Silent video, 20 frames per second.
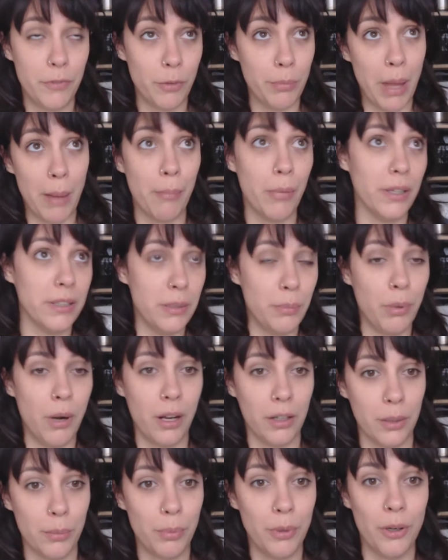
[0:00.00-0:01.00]
that
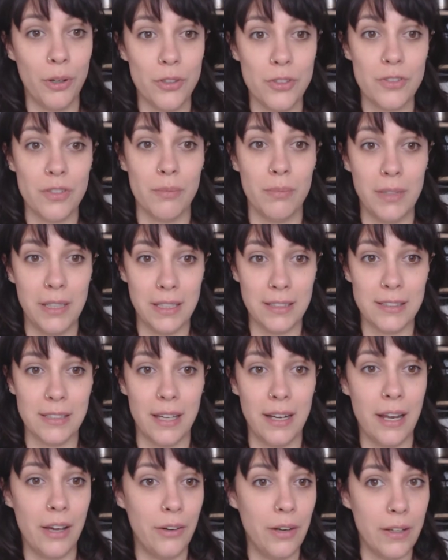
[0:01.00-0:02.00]
multi-pronged approach, from the
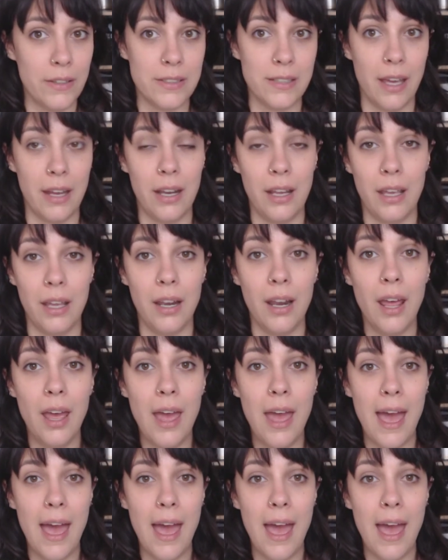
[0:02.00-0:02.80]
inside out, outside in,